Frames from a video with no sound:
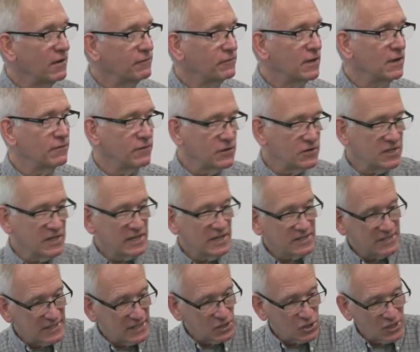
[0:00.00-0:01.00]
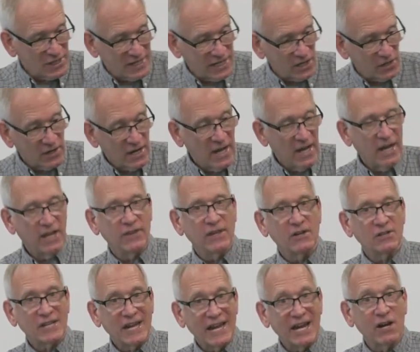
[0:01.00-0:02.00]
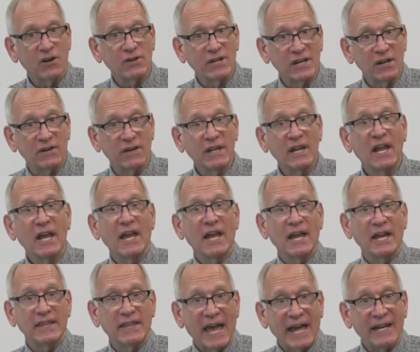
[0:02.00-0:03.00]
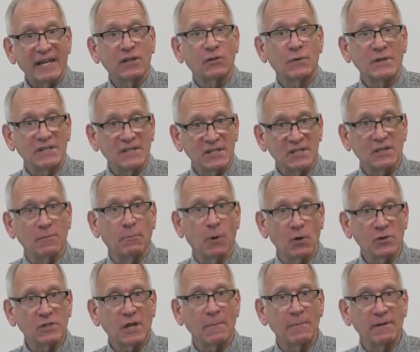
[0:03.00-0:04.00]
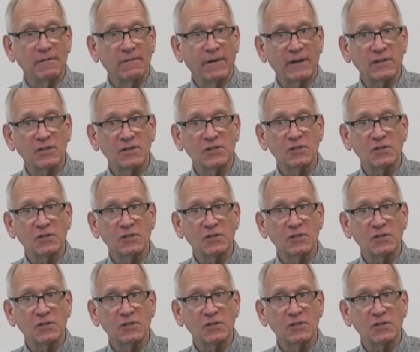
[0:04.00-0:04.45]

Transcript: If, if there's an incision here and there's hair near it, that increases the post-op infection.